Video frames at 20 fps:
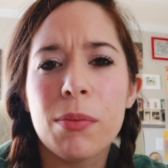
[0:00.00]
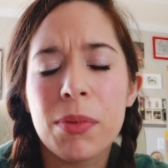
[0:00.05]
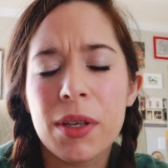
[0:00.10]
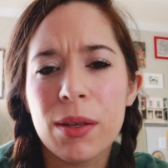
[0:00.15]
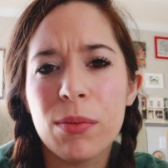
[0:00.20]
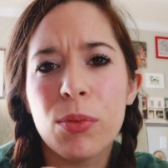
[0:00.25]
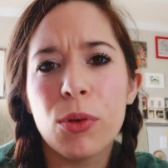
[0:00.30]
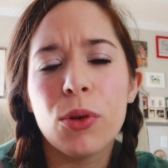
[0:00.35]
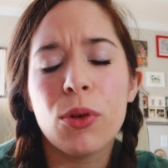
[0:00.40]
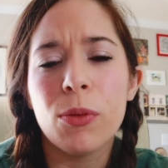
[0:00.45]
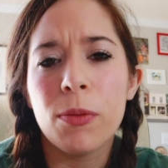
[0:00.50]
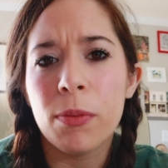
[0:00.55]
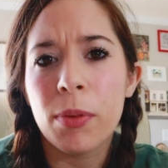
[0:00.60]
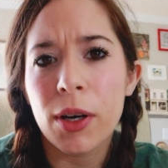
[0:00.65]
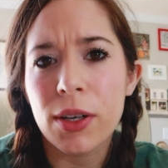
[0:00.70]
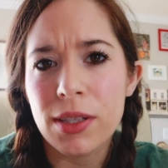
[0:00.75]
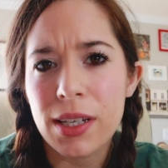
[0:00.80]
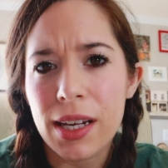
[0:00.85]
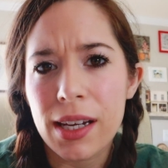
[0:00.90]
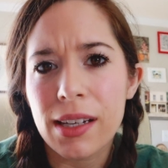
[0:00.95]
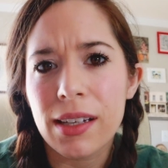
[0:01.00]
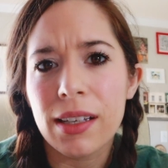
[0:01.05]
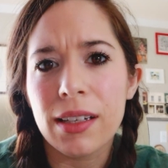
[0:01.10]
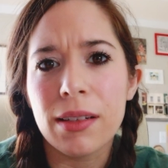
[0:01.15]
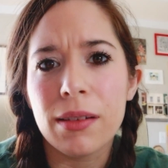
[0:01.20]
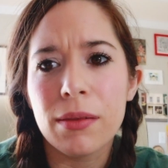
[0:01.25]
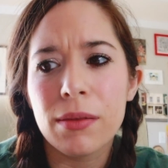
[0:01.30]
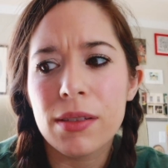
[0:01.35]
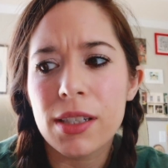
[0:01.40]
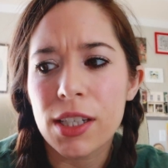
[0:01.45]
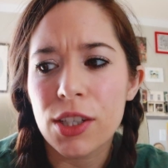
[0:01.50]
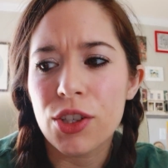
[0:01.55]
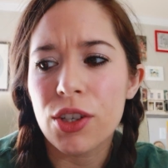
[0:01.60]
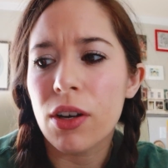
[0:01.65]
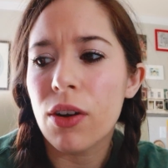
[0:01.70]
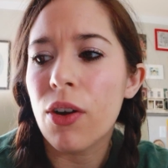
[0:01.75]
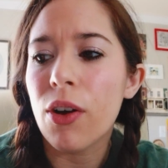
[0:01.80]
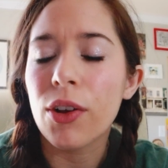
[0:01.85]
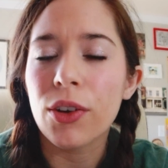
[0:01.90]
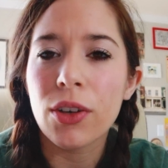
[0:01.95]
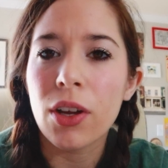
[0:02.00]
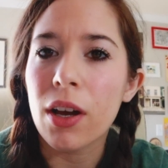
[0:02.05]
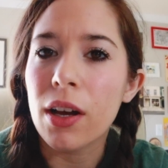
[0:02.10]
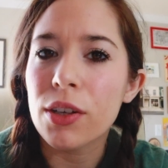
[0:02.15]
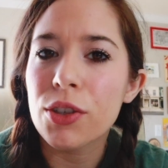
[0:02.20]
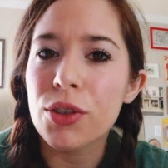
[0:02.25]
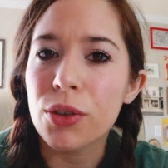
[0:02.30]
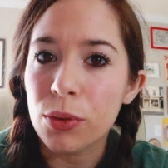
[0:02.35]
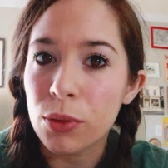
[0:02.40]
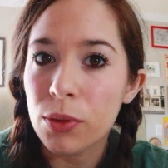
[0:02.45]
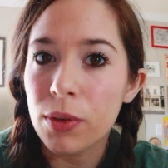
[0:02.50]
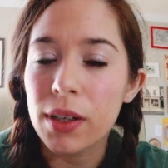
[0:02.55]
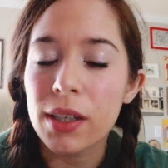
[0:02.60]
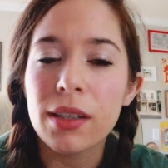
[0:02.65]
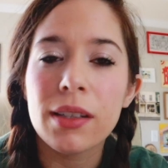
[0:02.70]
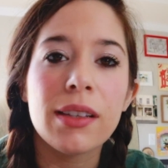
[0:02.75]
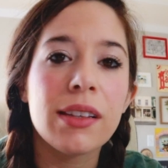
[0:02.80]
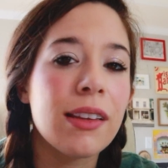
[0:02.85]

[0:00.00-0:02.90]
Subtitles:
the people who partake in CGL are not children.